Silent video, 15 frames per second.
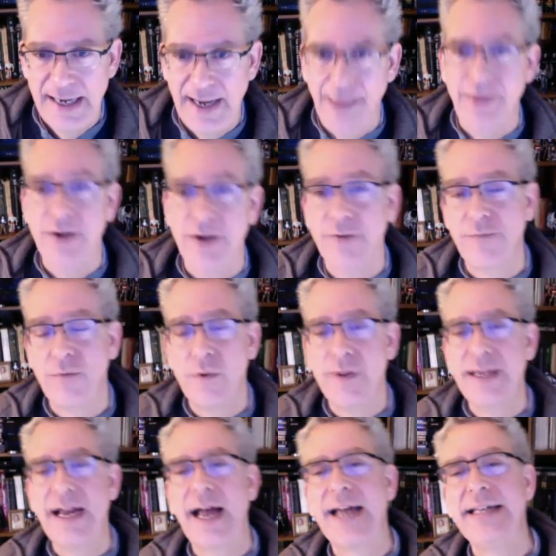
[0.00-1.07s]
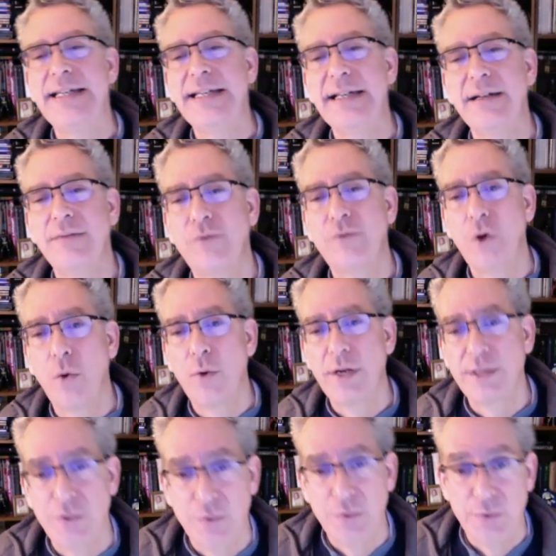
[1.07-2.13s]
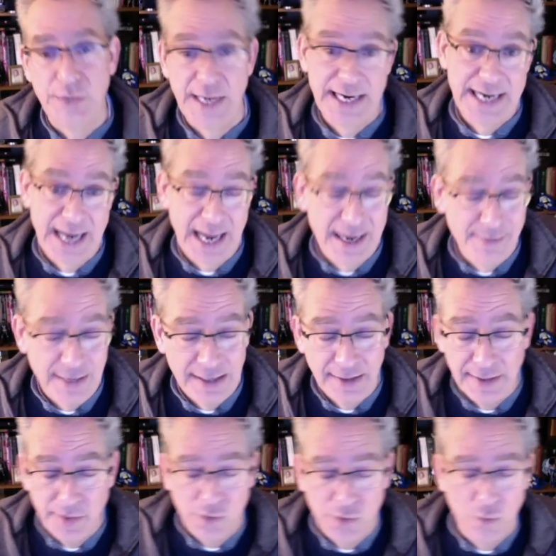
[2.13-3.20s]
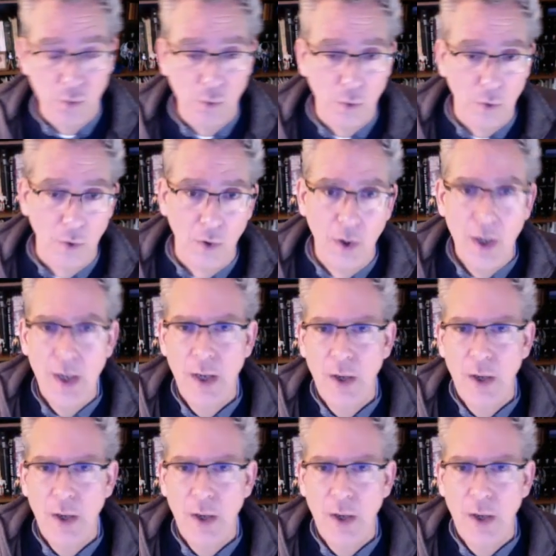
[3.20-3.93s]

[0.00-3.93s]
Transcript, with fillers: And therefore, the idea of going to, say, an Ivy League school